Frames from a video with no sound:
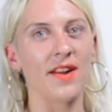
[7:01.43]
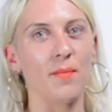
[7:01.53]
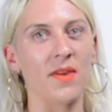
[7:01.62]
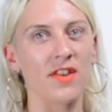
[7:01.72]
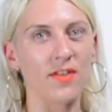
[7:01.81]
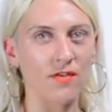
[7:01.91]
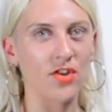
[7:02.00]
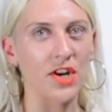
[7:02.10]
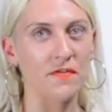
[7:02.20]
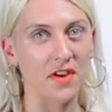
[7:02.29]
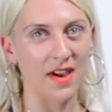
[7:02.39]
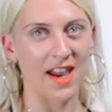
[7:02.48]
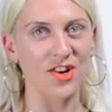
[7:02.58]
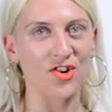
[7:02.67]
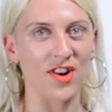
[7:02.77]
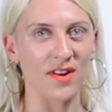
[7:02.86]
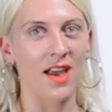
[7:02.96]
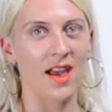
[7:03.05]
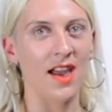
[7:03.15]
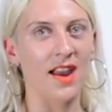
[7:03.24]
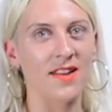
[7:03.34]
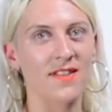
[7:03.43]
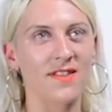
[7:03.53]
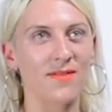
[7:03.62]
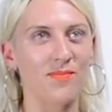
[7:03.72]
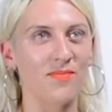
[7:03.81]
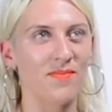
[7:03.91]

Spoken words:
the midst of gentrification. It's